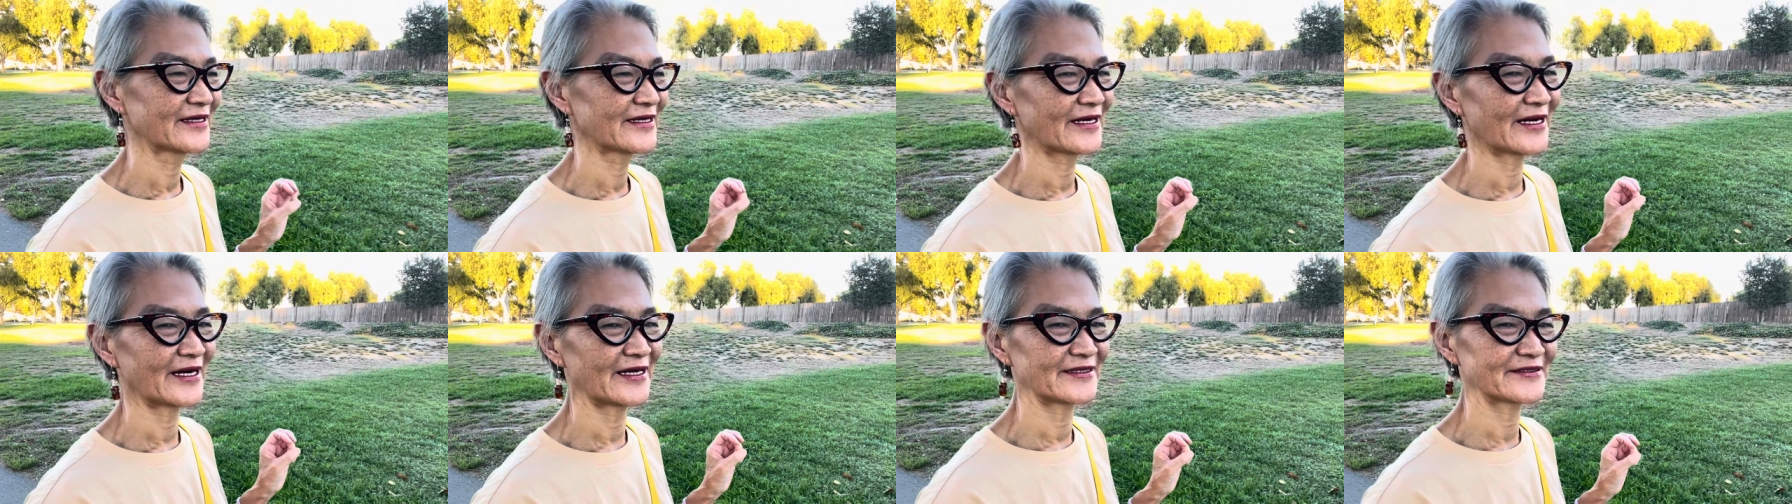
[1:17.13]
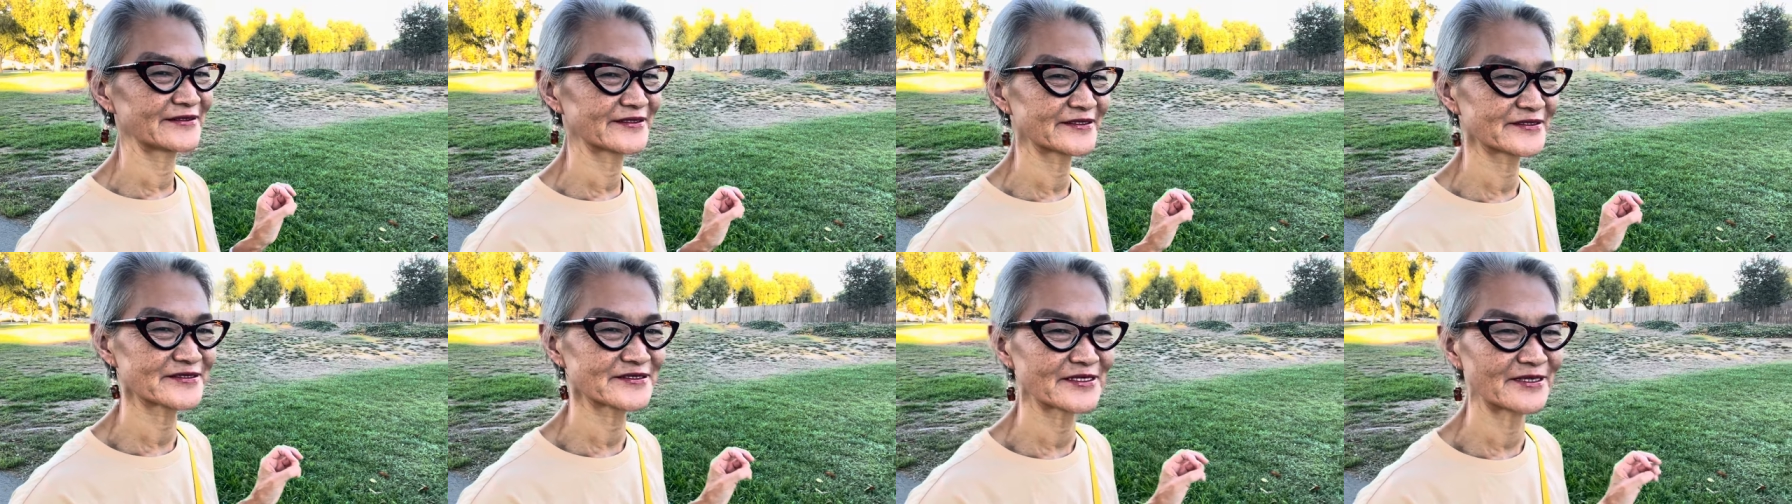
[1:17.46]

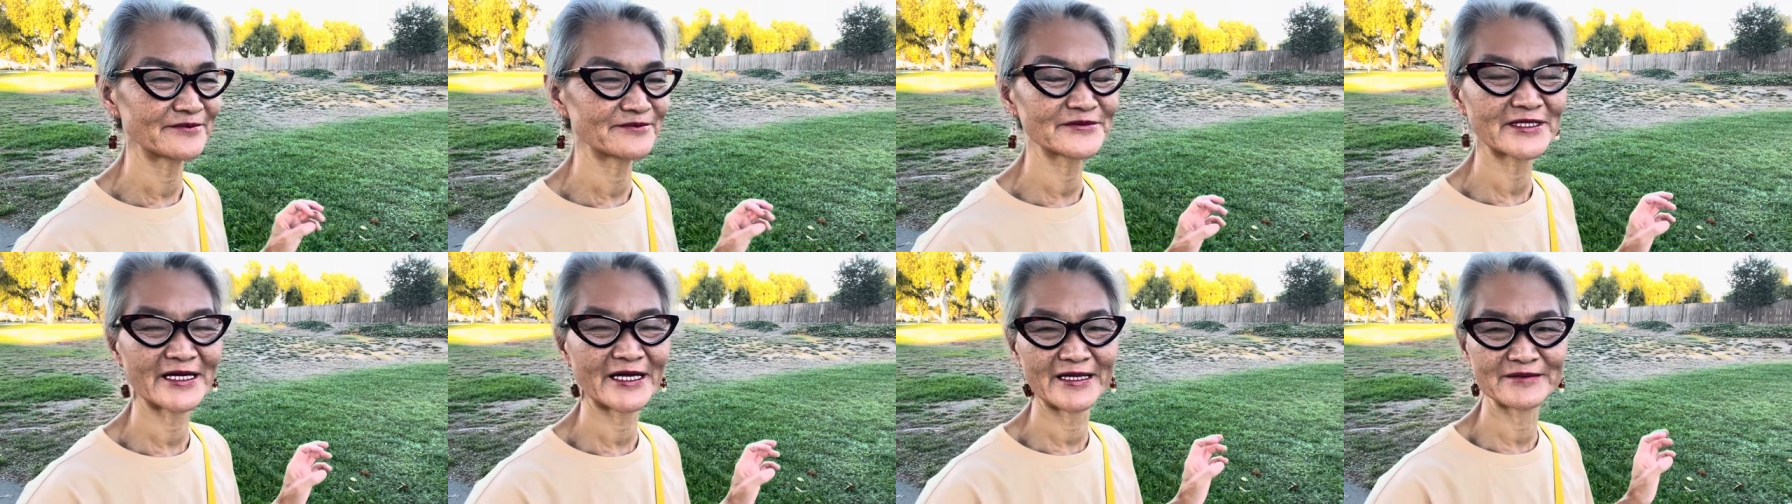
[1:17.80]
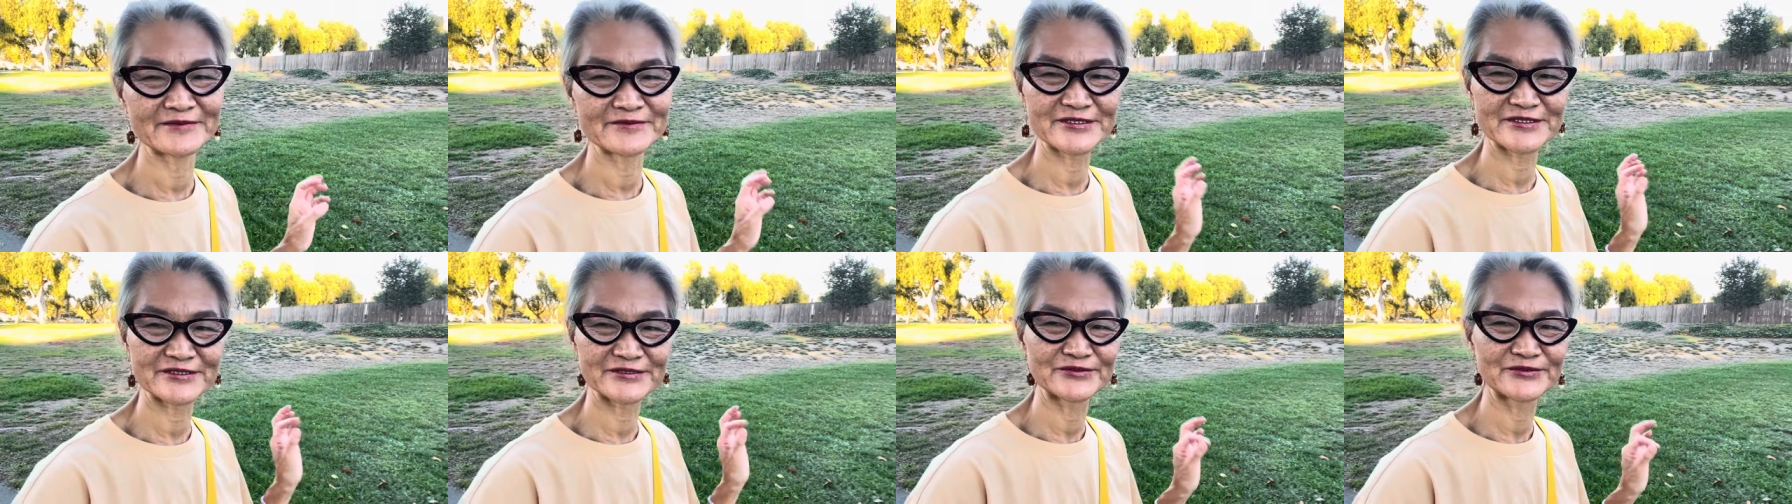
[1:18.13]
And
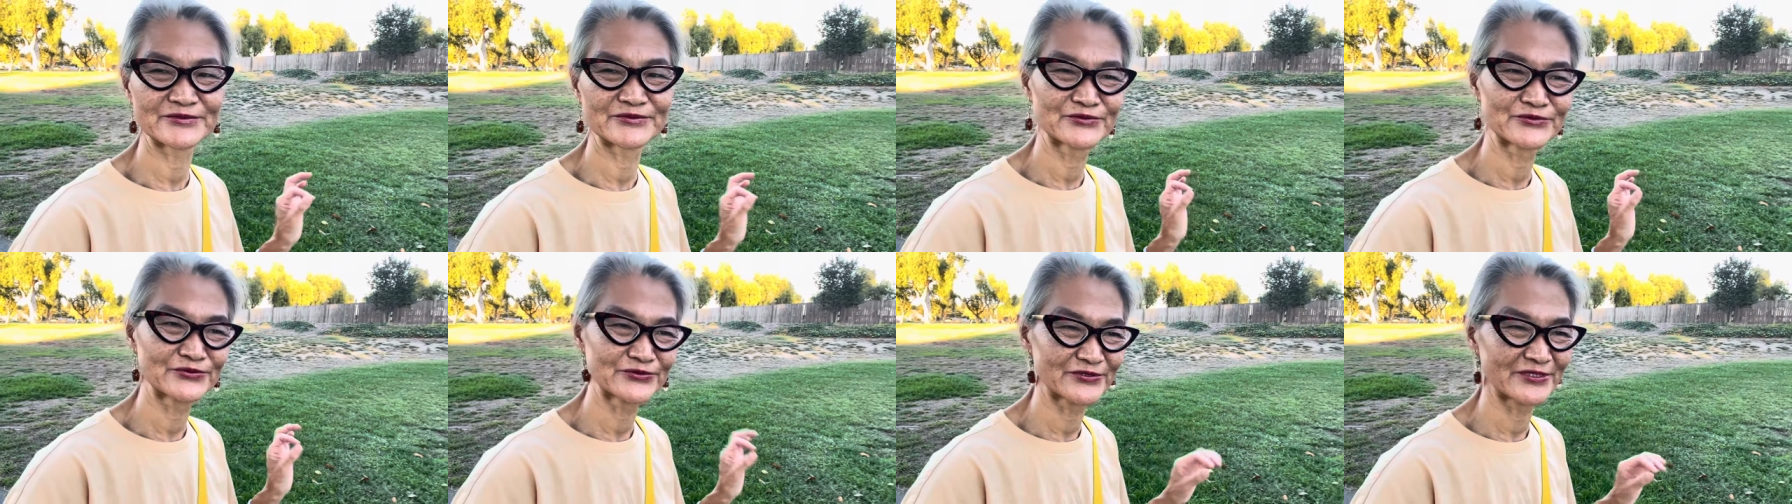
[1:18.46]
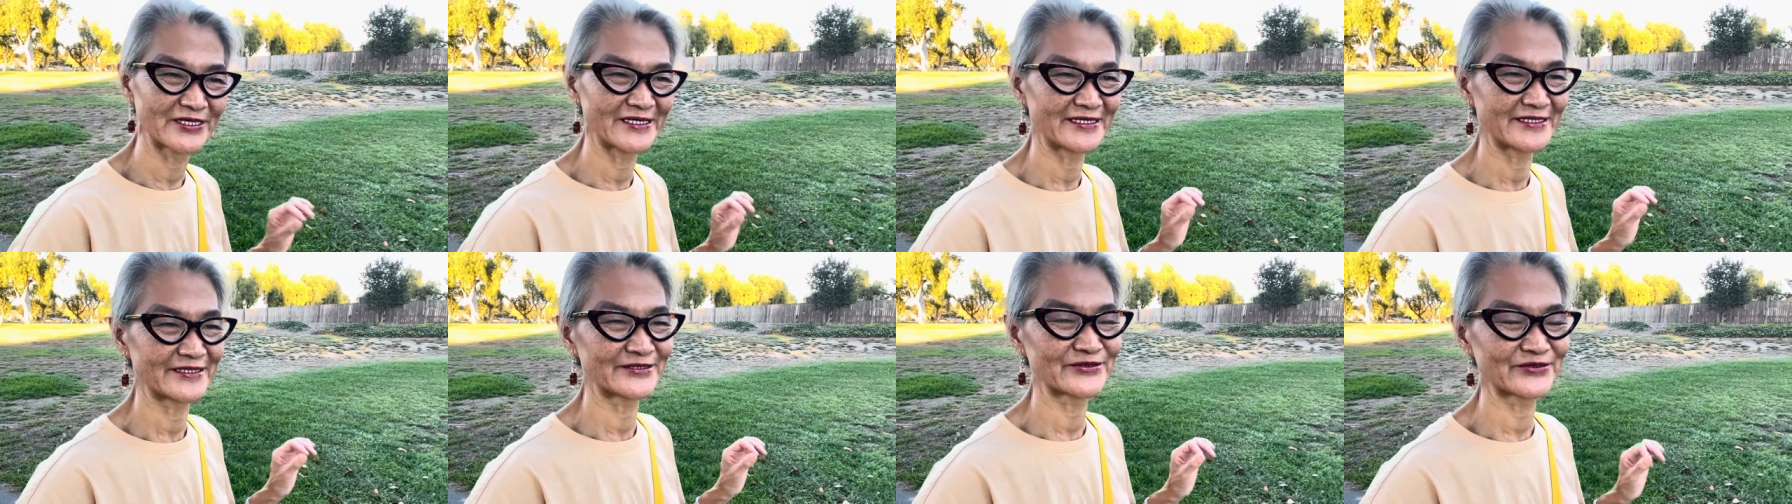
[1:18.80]
sometimes you
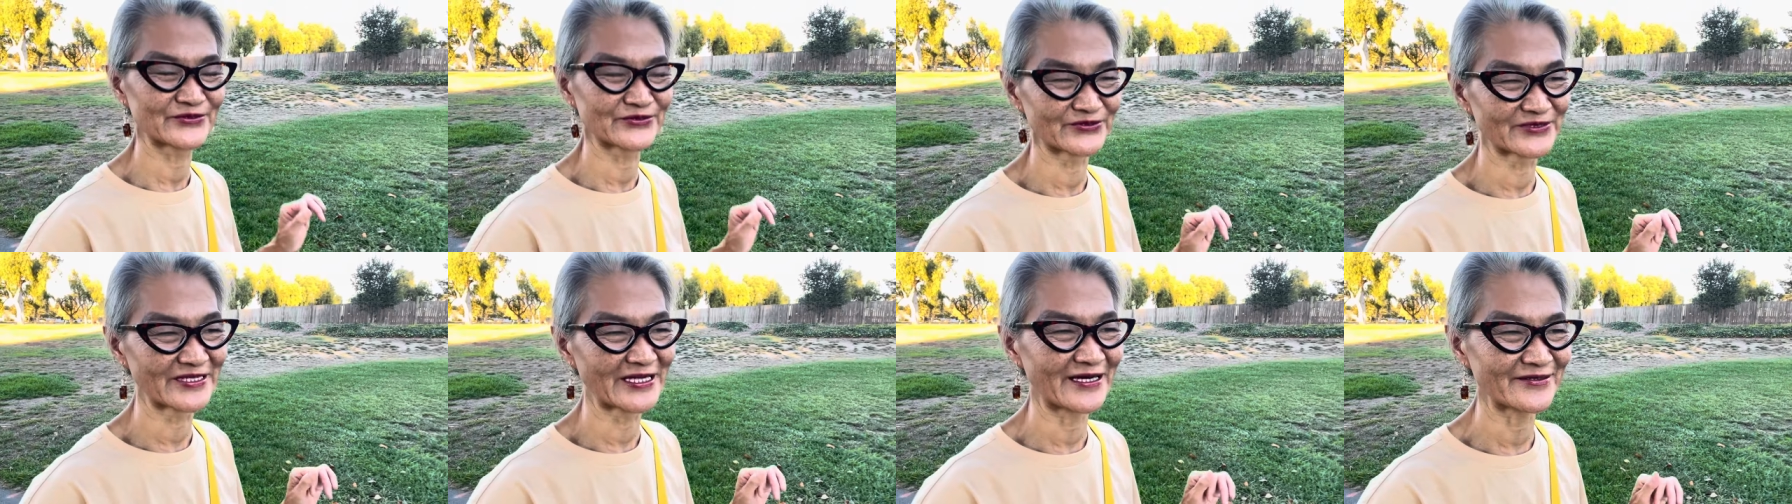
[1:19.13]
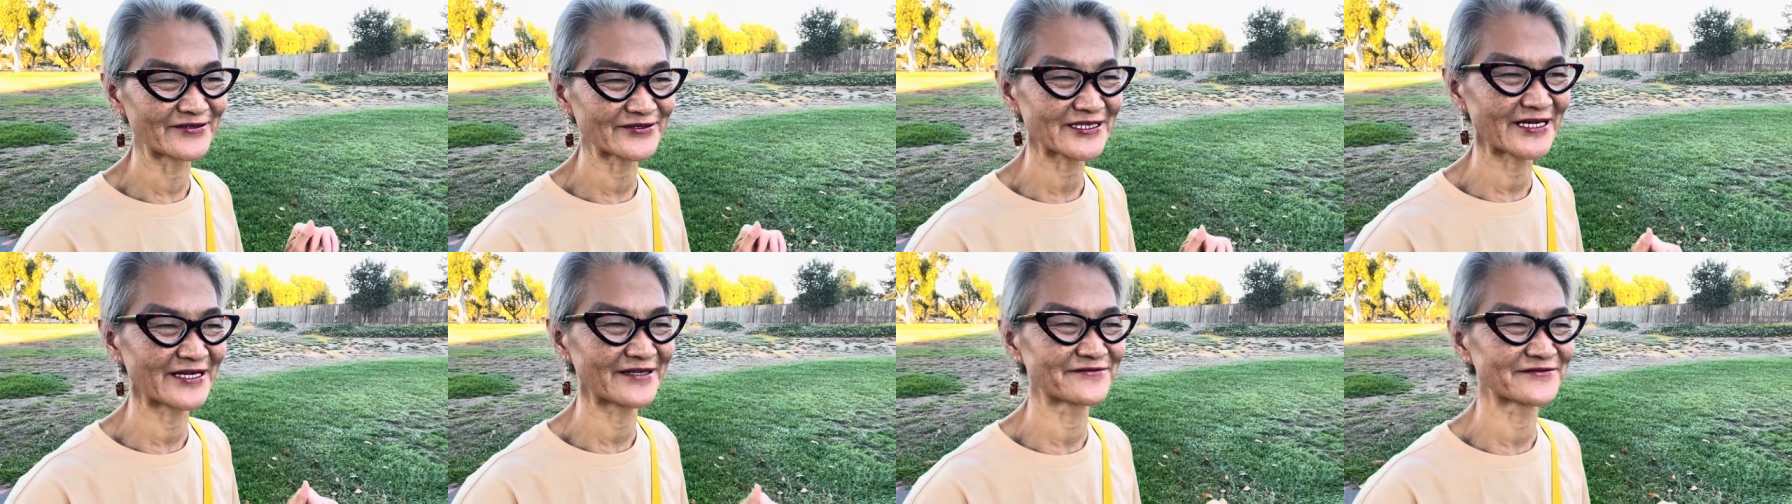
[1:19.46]
really do
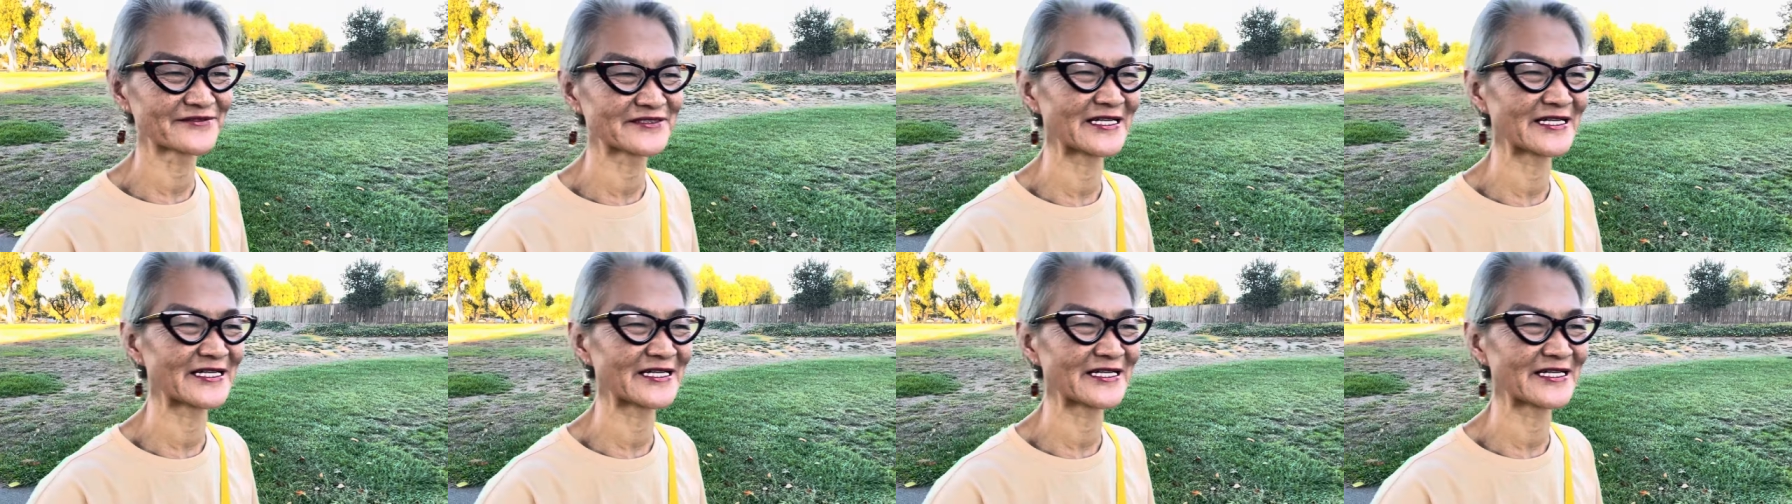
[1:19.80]
not have